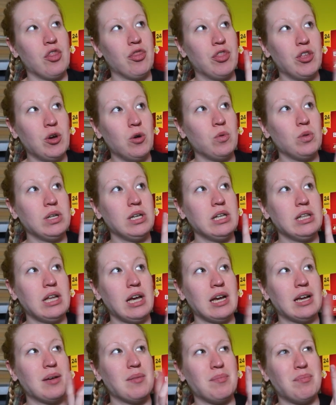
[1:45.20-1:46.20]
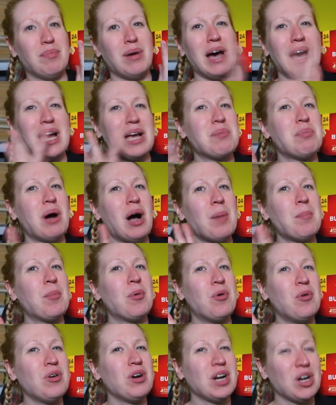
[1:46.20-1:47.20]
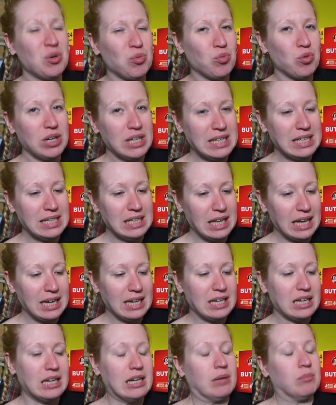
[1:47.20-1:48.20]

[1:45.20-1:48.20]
the only like bag popcorn I really like